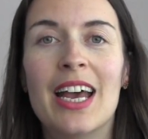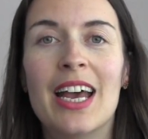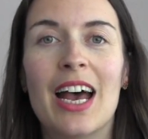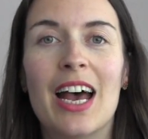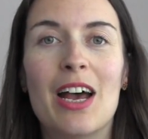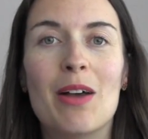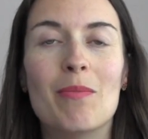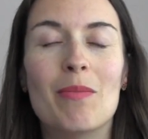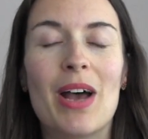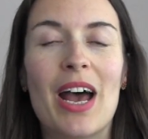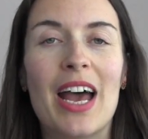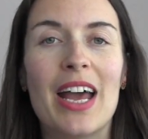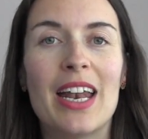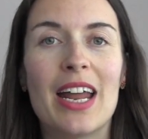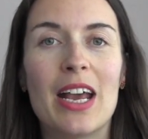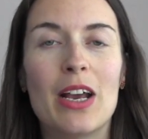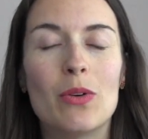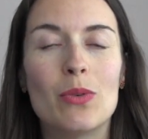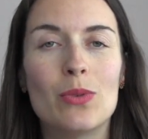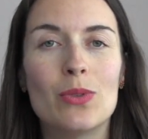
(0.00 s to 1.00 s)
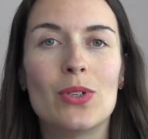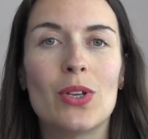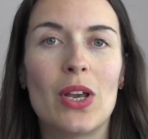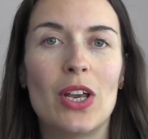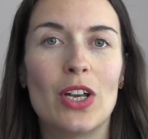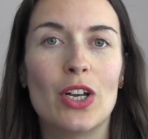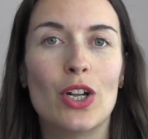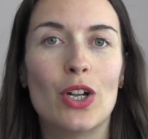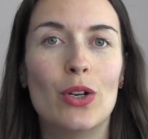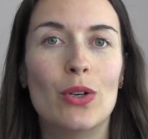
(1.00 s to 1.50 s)
And I also
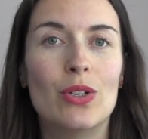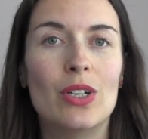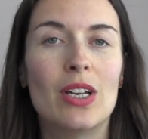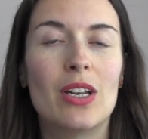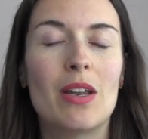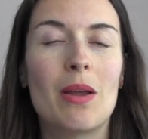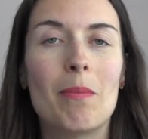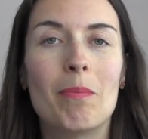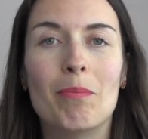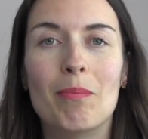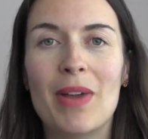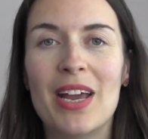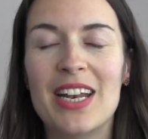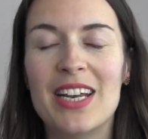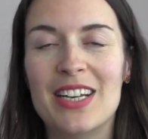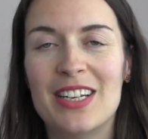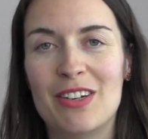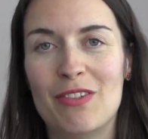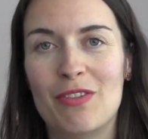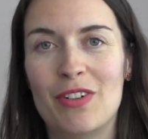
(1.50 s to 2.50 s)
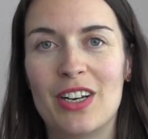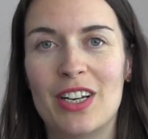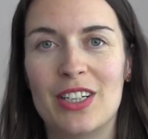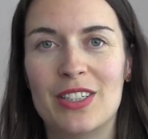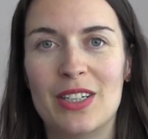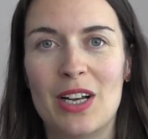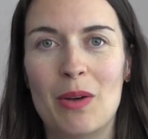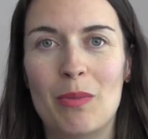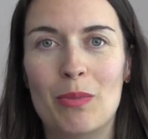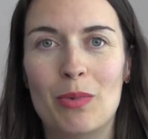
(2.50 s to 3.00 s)
included many different
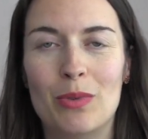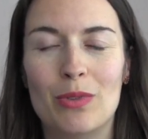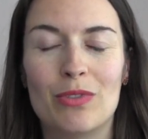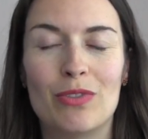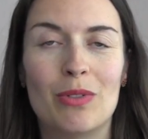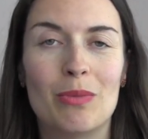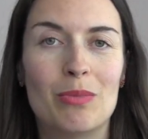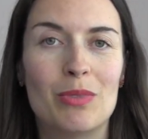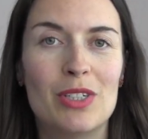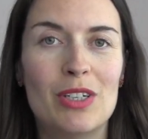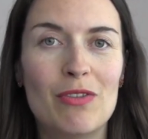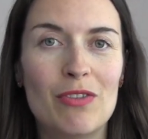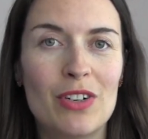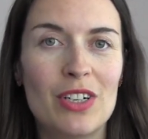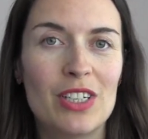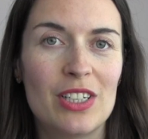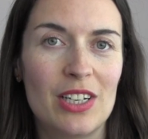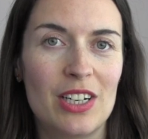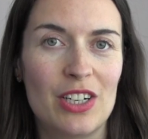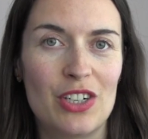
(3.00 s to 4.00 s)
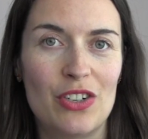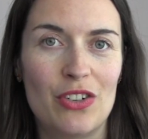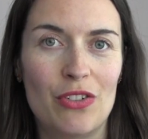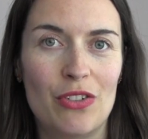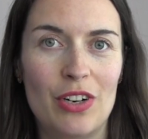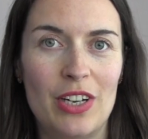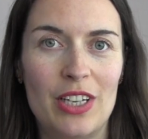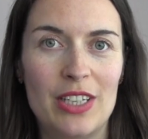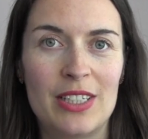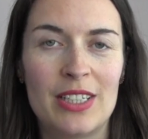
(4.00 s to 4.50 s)
examples from different
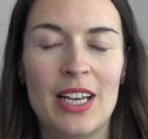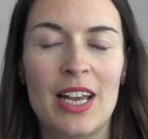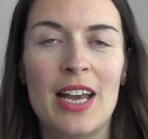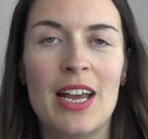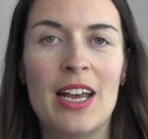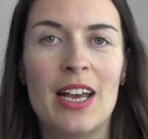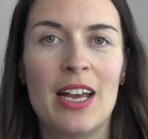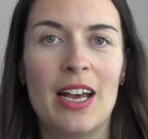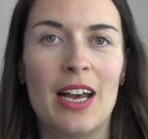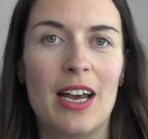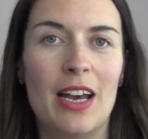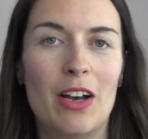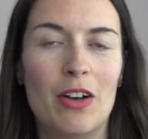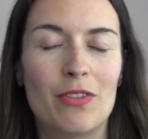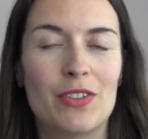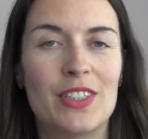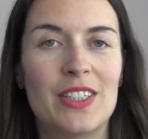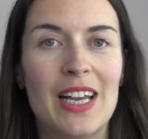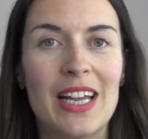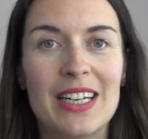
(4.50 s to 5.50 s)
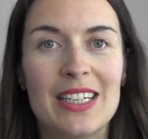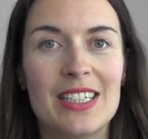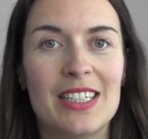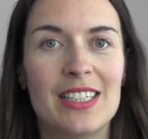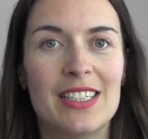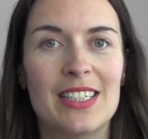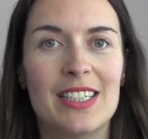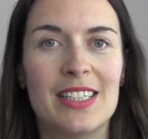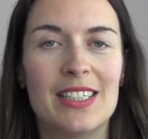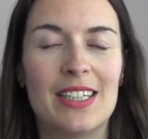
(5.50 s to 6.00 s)
dictionaries of
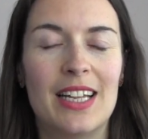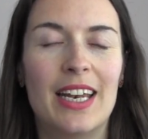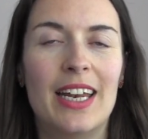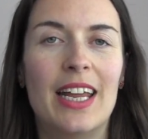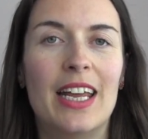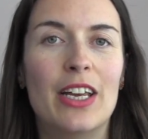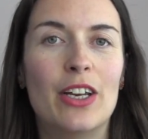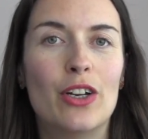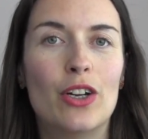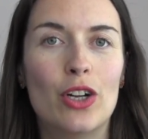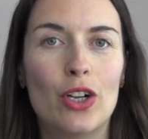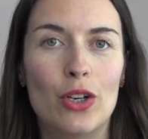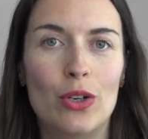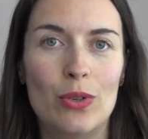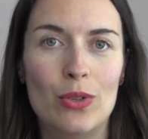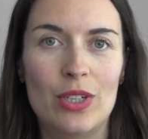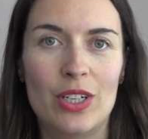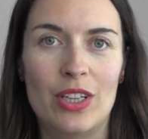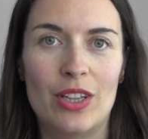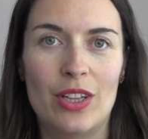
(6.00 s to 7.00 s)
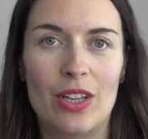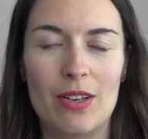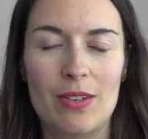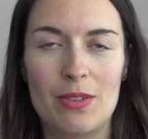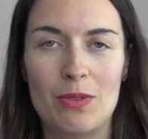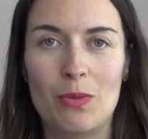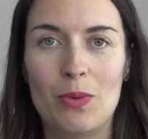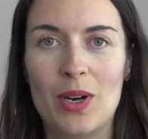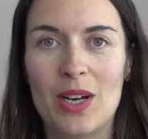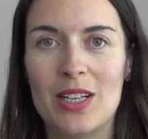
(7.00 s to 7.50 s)
sentences that included
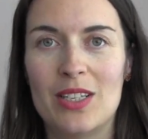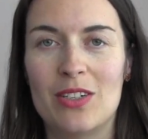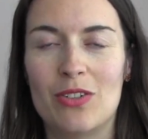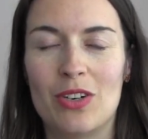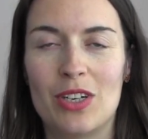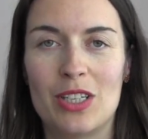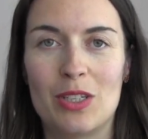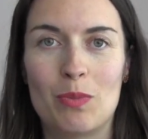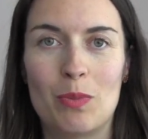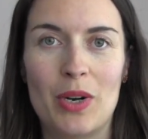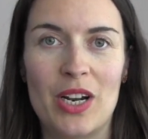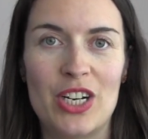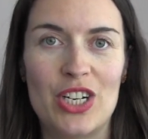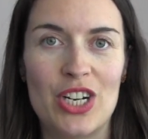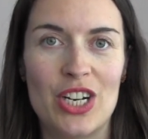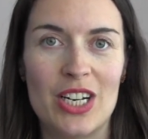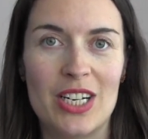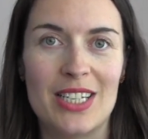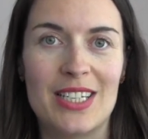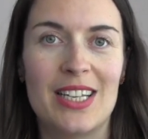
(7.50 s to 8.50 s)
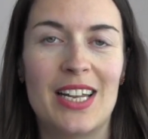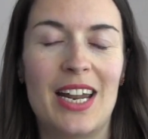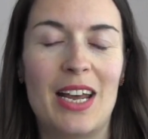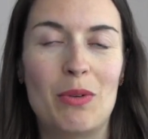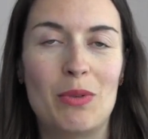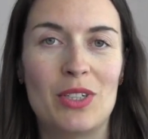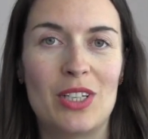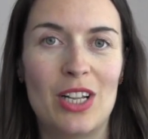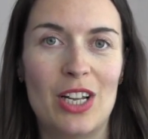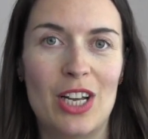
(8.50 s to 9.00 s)
those words or expressions that I
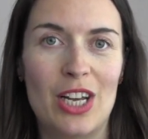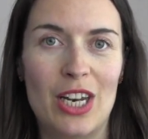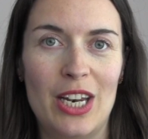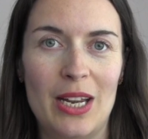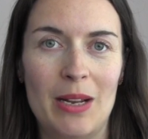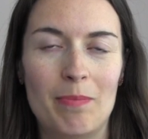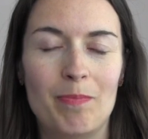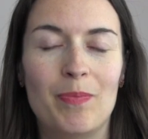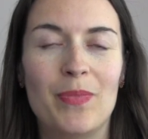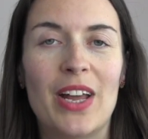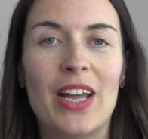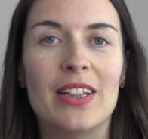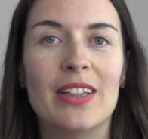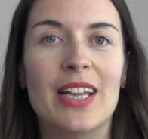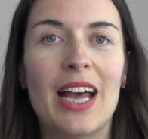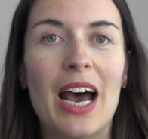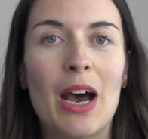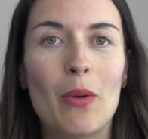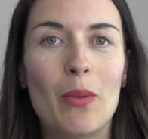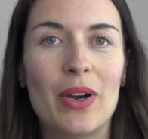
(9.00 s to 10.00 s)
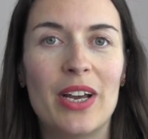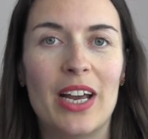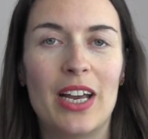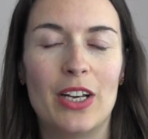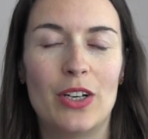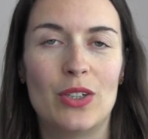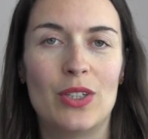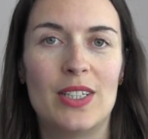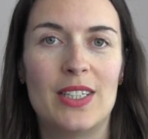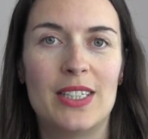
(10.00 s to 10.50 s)
was learning. And that way
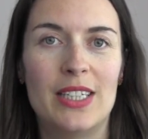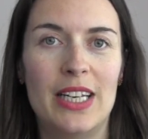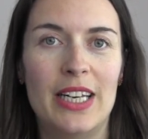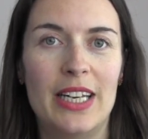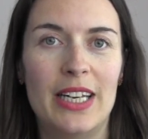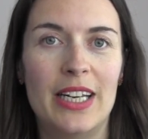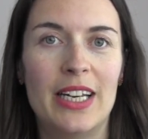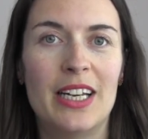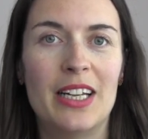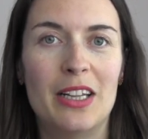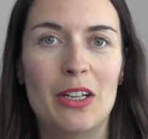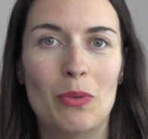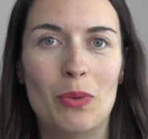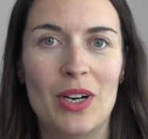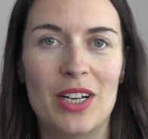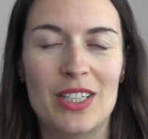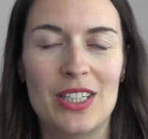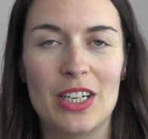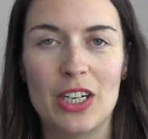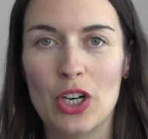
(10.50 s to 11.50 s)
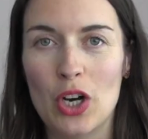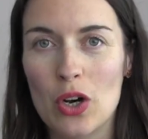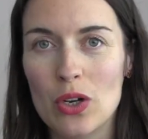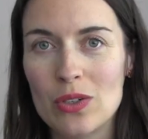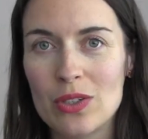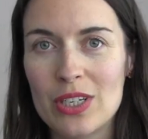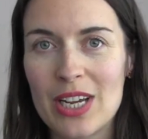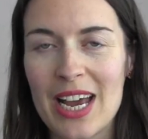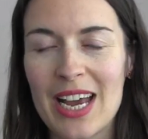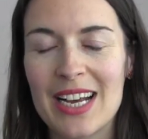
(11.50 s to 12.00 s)
I could see the words in
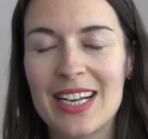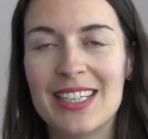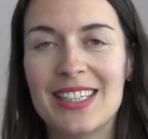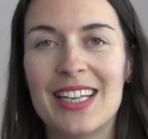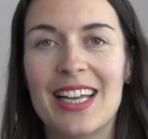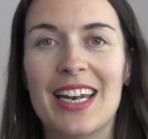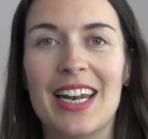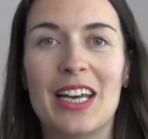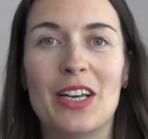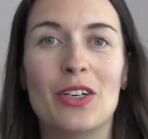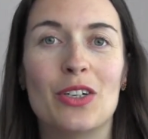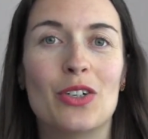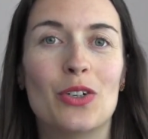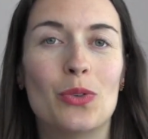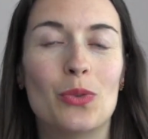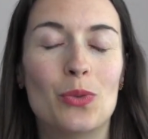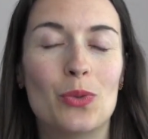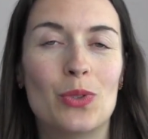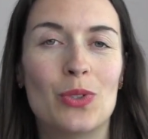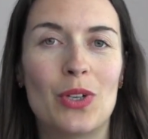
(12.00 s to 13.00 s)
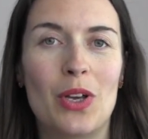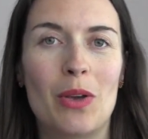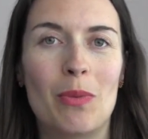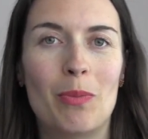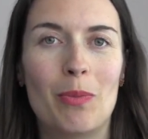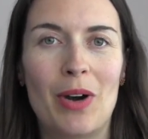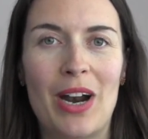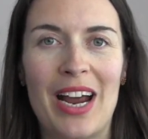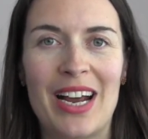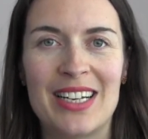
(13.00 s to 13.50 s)
context, and I could also
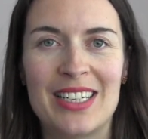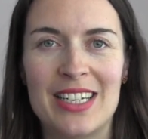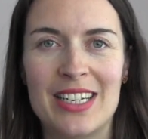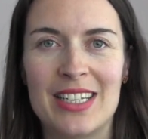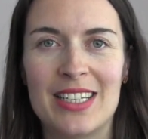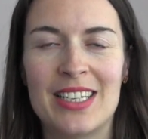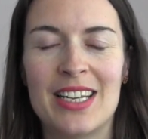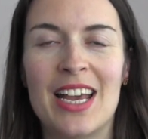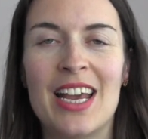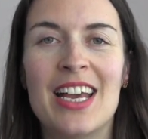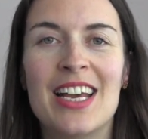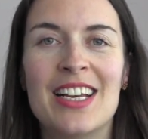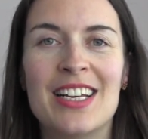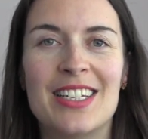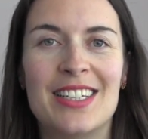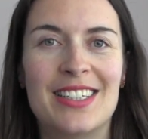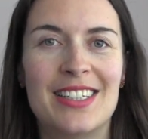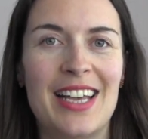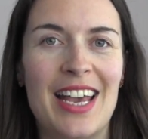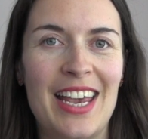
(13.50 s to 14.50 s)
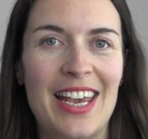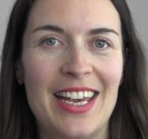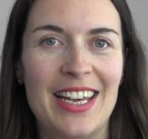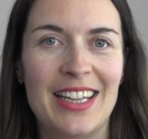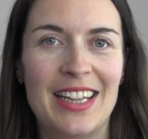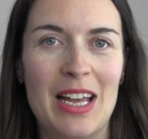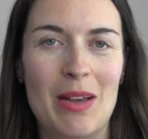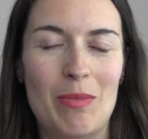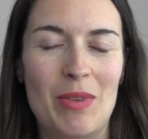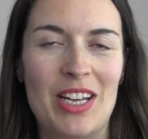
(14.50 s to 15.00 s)
practice
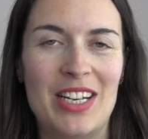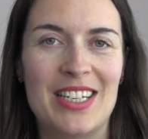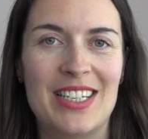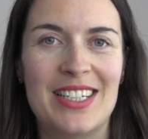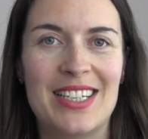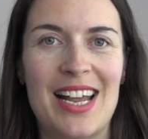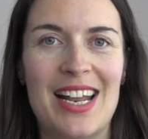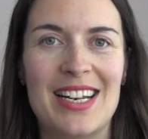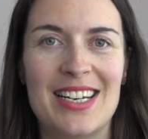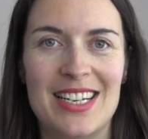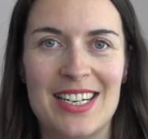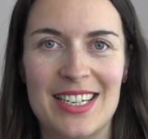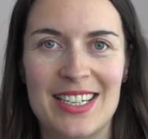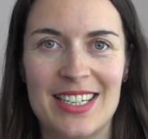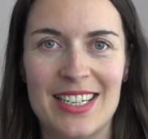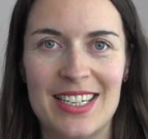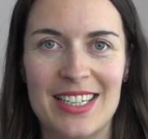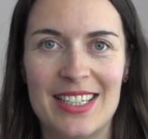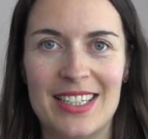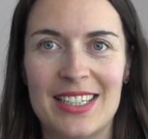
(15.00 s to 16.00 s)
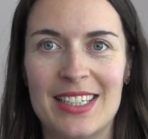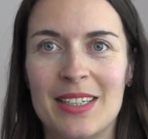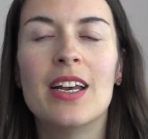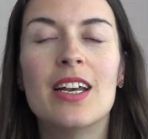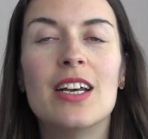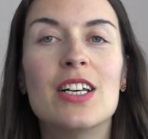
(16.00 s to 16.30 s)
saying them in sentences.